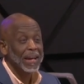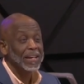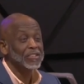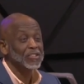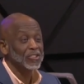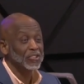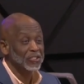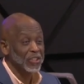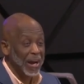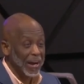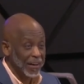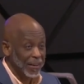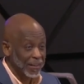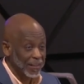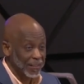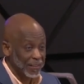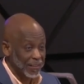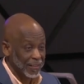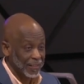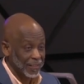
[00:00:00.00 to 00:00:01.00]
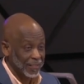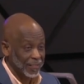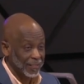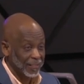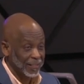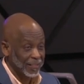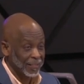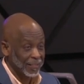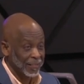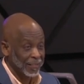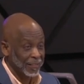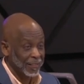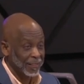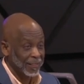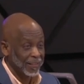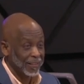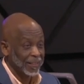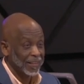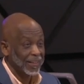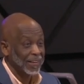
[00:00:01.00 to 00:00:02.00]
it's dark
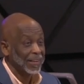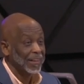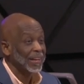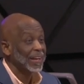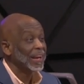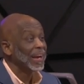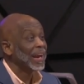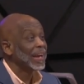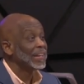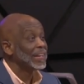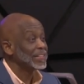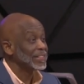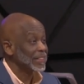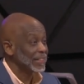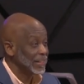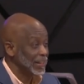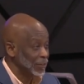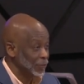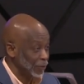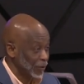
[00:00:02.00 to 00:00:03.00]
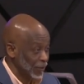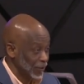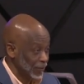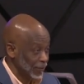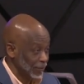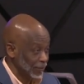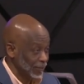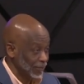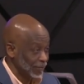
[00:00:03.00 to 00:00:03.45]
and it's evil.